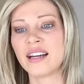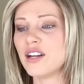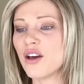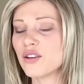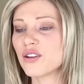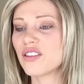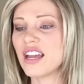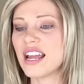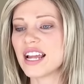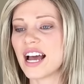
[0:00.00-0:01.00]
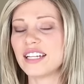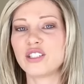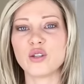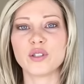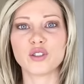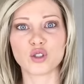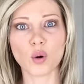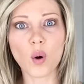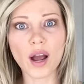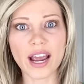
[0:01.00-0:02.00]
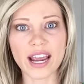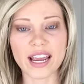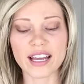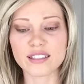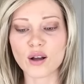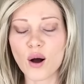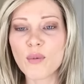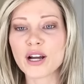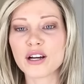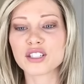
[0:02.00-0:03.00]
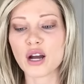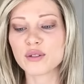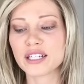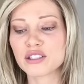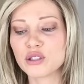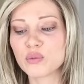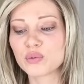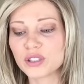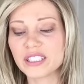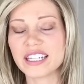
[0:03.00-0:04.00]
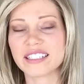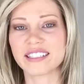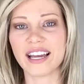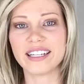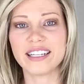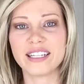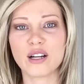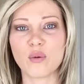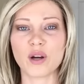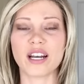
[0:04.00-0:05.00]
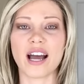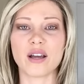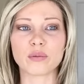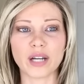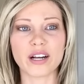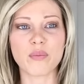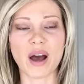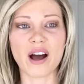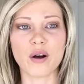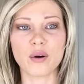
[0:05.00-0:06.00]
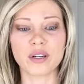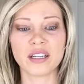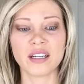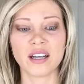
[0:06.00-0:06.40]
Another thing I do enjoy is, oh my gosh, I was actually really excited when I read about